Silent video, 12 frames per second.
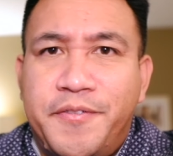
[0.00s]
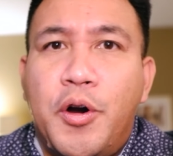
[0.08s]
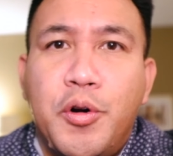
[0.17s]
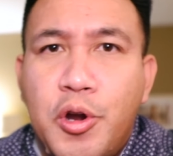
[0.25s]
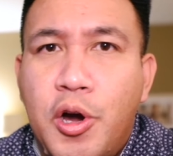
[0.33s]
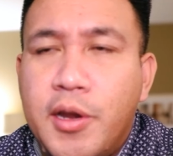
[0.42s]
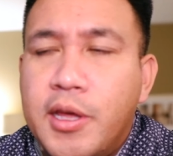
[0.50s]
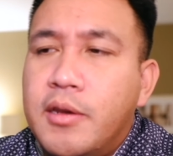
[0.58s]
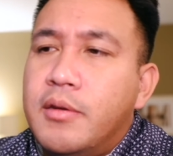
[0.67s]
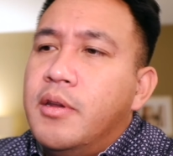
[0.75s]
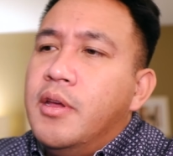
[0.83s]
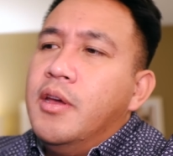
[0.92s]
phone on
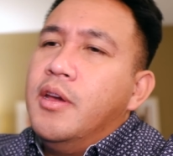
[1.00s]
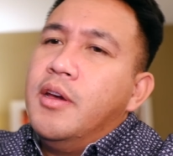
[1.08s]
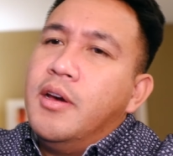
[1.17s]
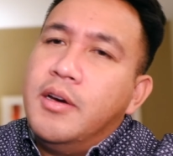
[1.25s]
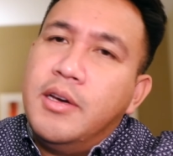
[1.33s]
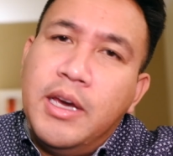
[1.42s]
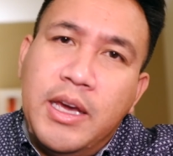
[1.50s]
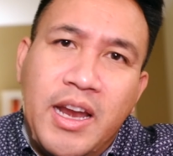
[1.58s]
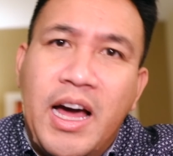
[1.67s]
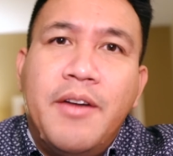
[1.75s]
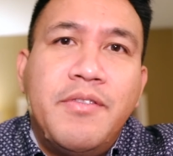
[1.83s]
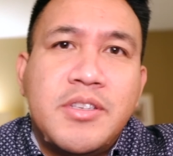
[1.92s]
it
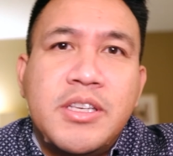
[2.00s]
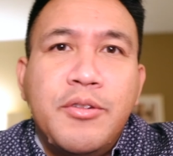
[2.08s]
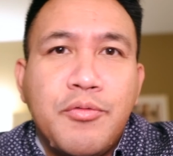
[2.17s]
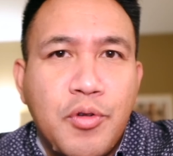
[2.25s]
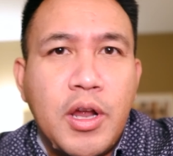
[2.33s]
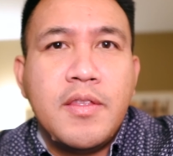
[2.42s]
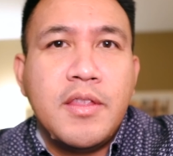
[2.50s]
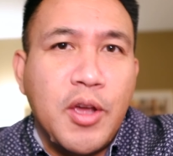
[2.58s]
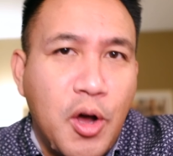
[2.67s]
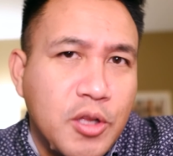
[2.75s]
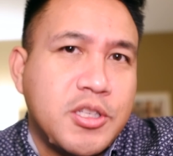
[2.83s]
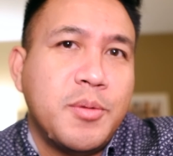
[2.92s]
and obviously run
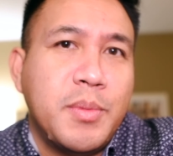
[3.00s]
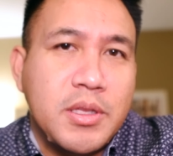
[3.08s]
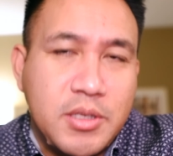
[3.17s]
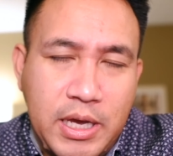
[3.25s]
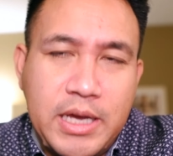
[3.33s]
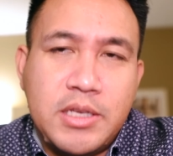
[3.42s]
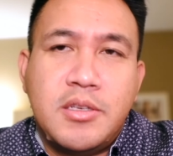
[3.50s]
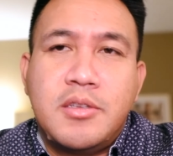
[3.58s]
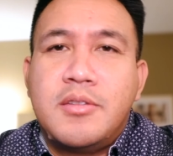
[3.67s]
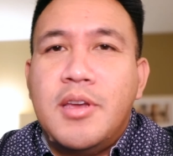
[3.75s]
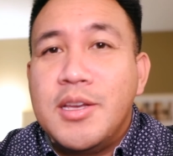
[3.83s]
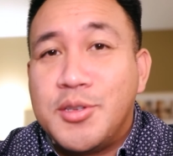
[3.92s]
the ultimate
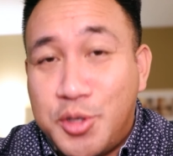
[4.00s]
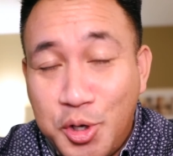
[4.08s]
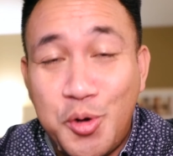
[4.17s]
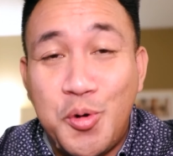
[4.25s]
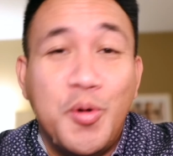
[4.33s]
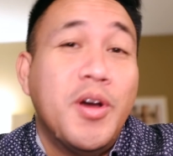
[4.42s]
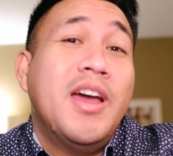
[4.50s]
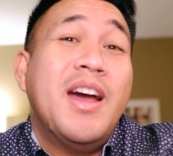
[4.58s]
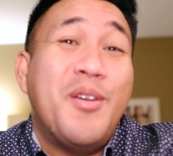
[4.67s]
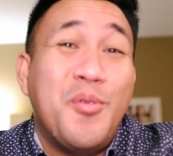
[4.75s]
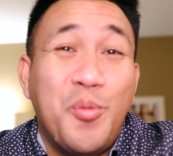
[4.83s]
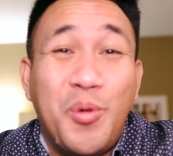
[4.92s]
test as to
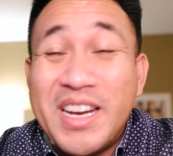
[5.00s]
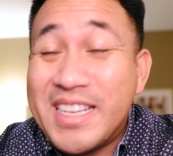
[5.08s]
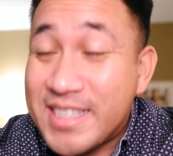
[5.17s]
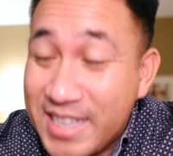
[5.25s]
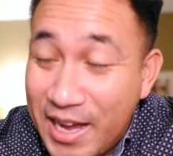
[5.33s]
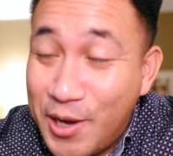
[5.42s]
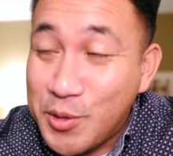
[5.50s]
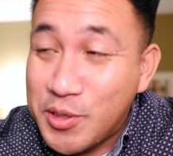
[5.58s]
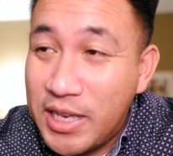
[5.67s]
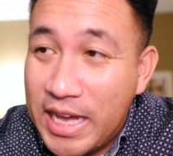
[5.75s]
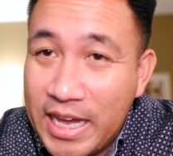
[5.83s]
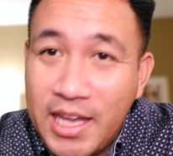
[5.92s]
what it
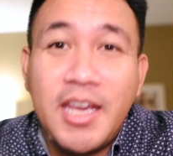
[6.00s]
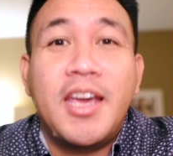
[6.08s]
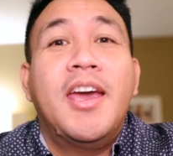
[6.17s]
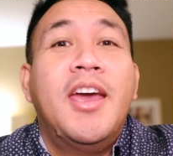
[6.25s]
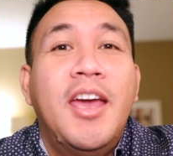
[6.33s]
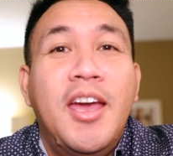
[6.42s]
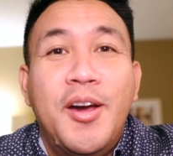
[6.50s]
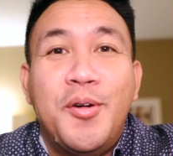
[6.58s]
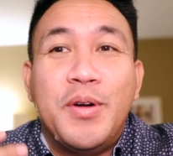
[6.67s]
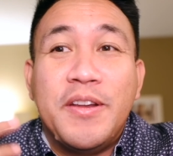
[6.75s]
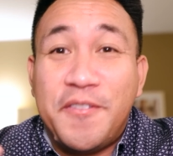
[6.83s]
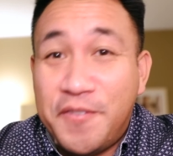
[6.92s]
sounds like,
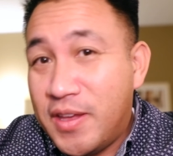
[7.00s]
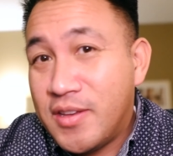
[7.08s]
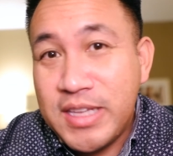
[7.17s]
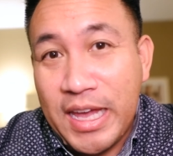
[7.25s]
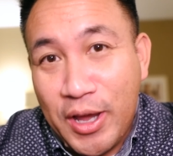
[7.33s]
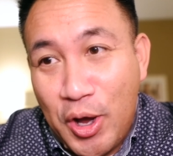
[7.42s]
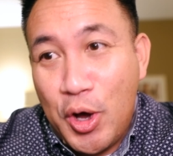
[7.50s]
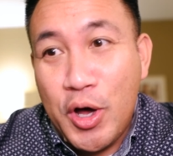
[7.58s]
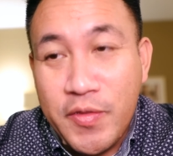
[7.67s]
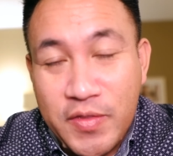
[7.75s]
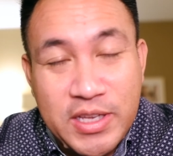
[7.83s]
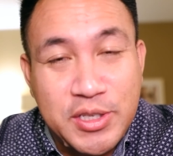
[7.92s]
what it feels like
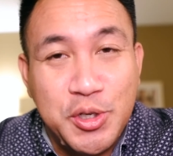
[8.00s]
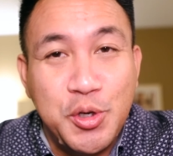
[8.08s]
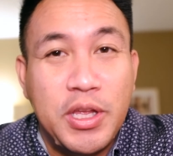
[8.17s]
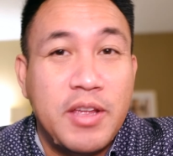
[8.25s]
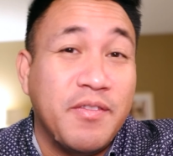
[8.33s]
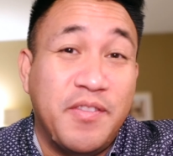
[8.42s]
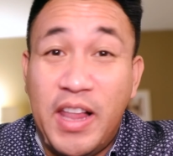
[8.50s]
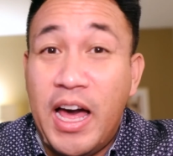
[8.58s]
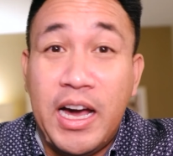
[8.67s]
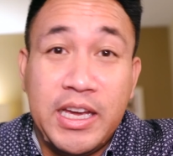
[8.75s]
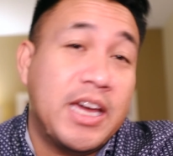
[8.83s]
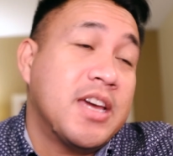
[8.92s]
on this unit,
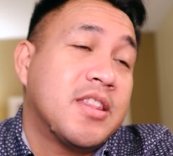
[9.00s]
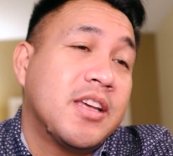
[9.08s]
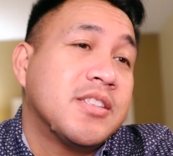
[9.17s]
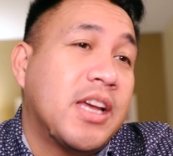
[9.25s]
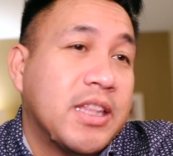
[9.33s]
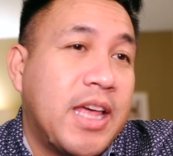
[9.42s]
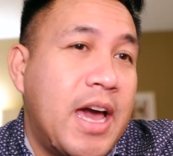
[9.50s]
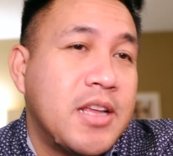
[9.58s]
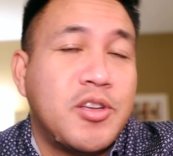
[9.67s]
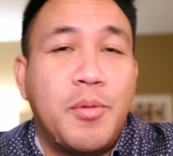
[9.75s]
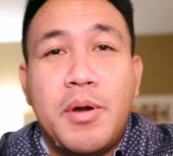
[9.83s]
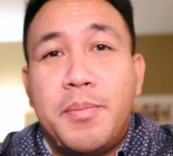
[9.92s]
vlogging and things like
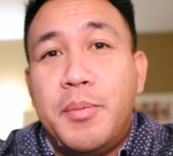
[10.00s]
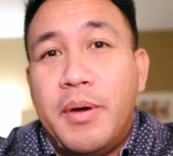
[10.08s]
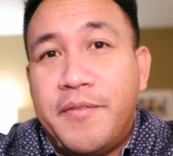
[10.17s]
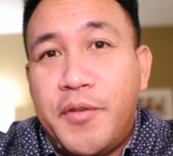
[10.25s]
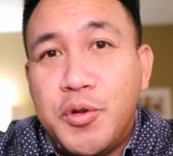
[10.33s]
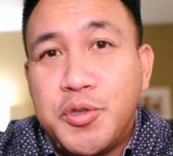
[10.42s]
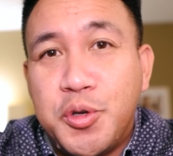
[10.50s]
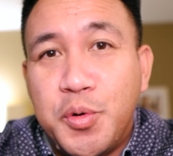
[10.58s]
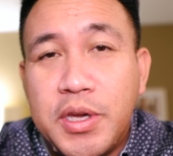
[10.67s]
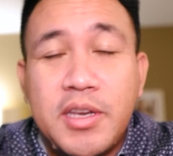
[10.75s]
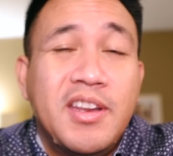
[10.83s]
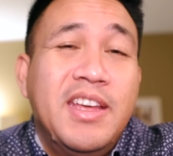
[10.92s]
that. So I'm gonna put my phone
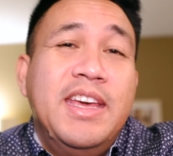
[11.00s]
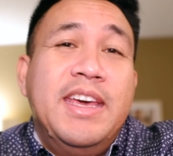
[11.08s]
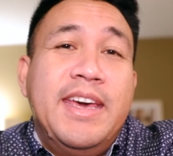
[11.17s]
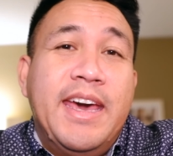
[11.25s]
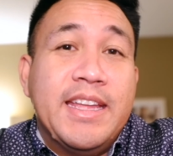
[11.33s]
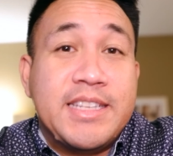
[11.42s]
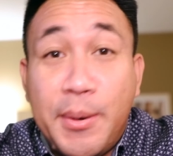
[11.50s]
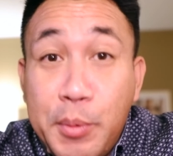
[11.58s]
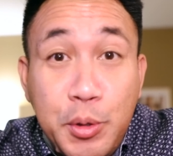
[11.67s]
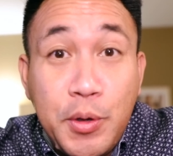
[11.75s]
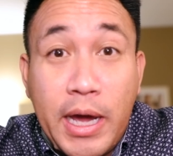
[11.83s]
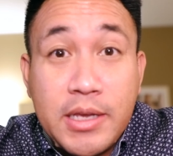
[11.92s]
to it and tell
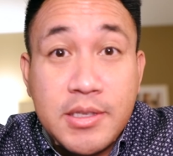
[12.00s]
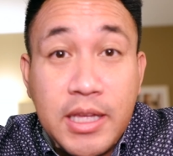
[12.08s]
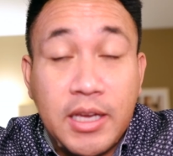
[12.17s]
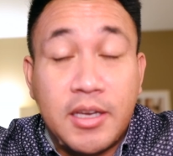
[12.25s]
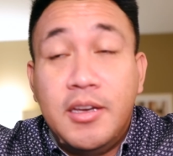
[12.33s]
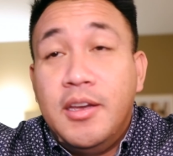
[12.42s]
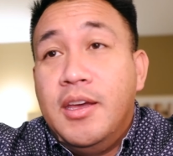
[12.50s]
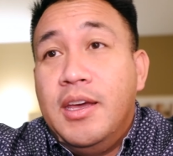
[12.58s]
me what you guys think.